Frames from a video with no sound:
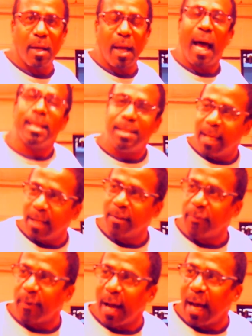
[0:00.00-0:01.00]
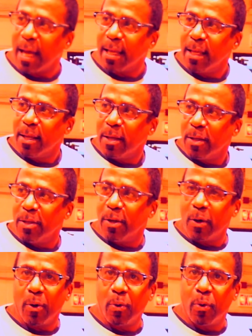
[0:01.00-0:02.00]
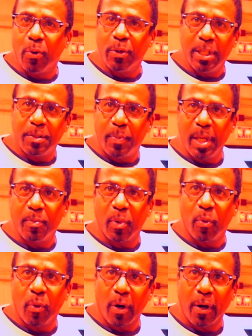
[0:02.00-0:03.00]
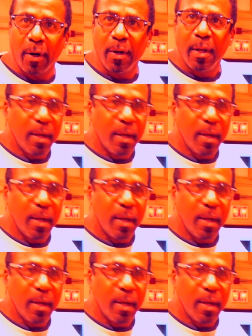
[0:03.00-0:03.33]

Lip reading: identify, who these people were,